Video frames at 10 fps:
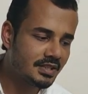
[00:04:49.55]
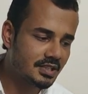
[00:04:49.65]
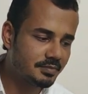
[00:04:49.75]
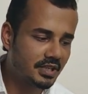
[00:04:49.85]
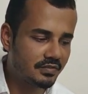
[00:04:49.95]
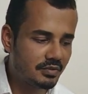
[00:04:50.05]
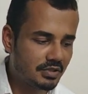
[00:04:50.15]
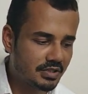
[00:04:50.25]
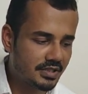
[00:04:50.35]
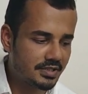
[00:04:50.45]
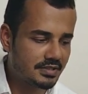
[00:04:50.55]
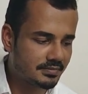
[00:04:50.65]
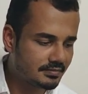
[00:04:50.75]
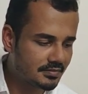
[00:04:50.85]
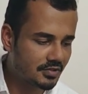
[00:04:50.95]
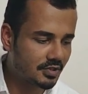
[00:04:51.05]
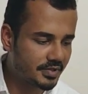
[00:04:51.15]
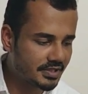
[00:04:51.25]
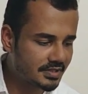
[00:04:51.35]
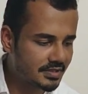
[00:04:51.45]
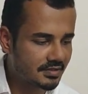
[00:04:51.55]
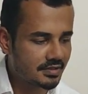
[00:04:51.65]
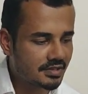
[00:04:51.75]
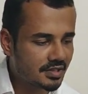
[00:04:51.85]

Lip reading: So apart from all these topics,